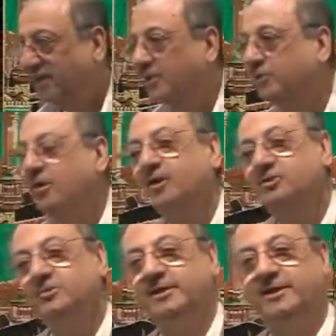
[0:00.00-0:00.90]
you are
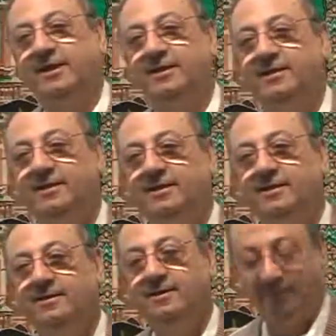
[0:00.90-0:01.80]
speaking.
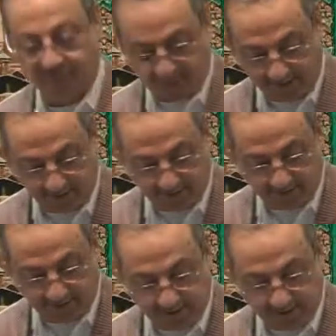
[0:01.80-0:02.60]
Fine, brother.